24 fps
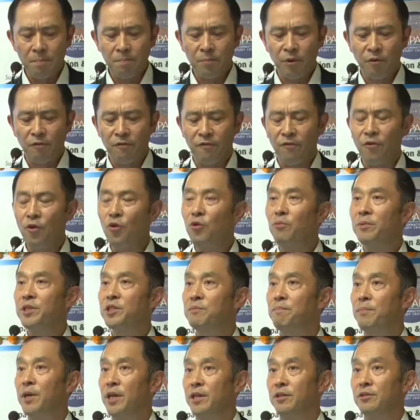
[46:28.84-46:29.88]

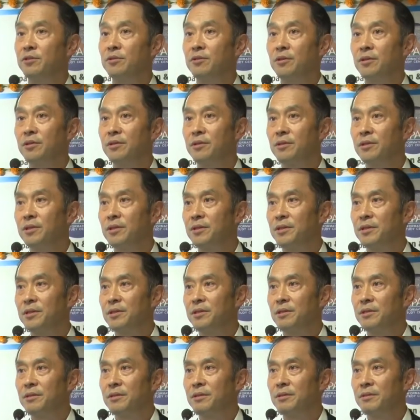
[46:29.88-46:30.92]
Performance-based
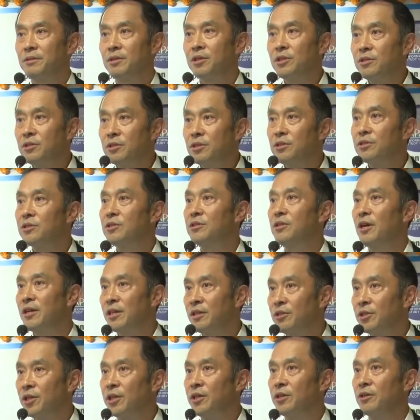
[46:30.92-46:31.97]
this is
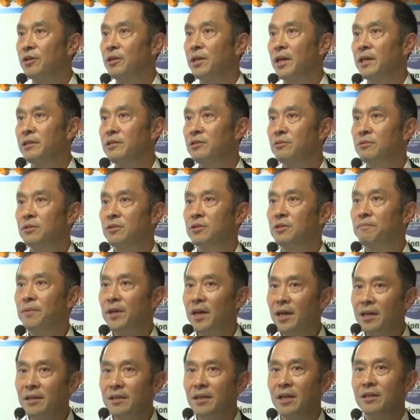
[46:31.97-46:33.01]
starting to hear. And
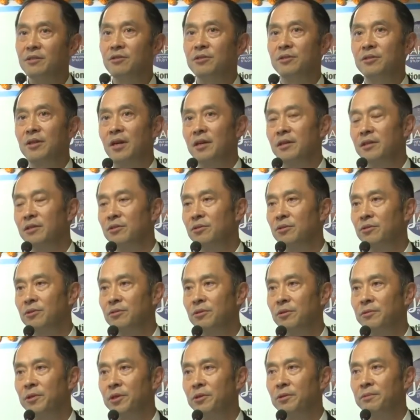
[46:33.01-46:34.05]
Japan has started to,
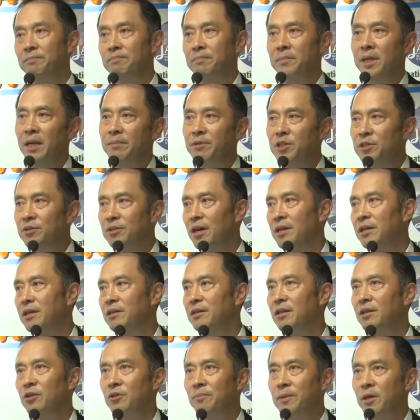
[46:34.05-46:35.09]
well, maybe
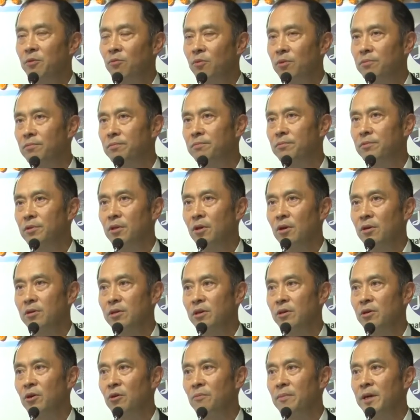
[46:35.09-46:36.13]
started a little bit long
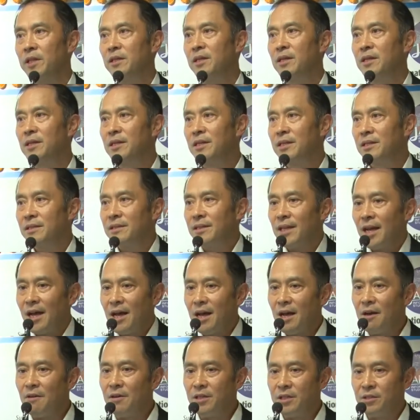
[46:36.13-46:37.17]
ago, but
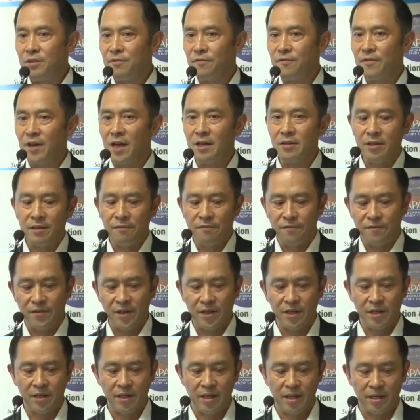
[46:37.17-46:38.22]
now it's finally
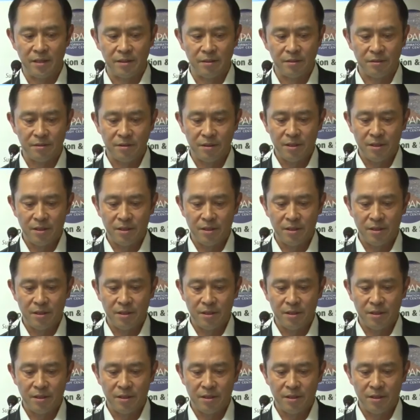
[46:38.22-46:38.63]
fitting in.